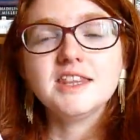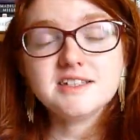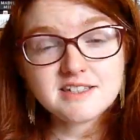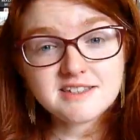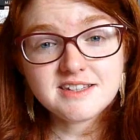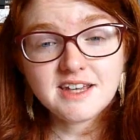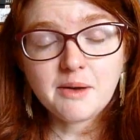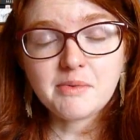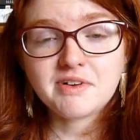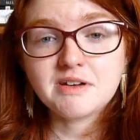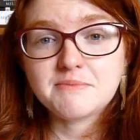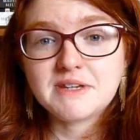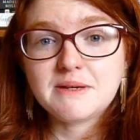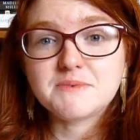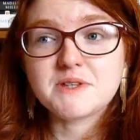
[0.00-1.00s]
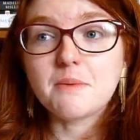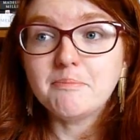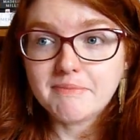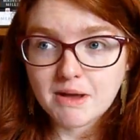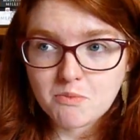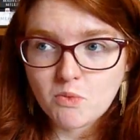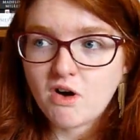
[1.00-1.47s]
This is Samra Habib's
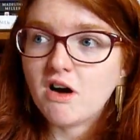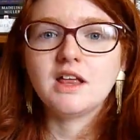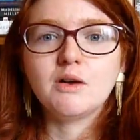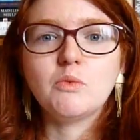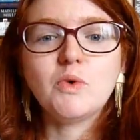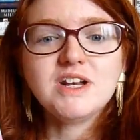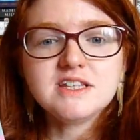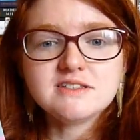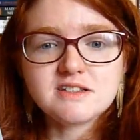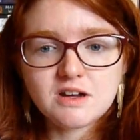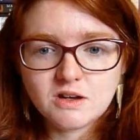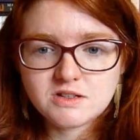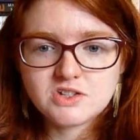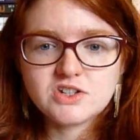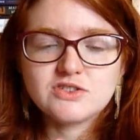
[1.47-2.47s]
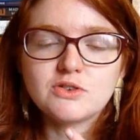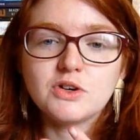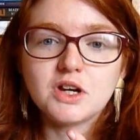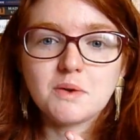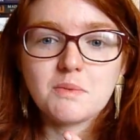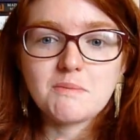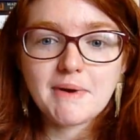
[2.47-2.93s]
memoir. When it starts, she's
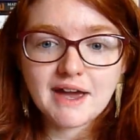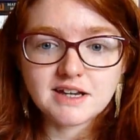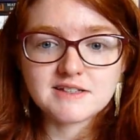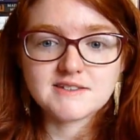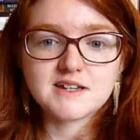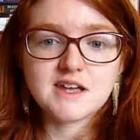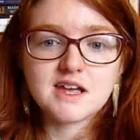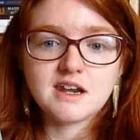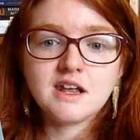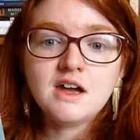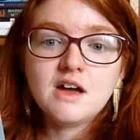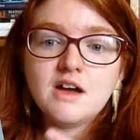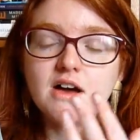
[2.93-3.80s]
growing up in Pakistan.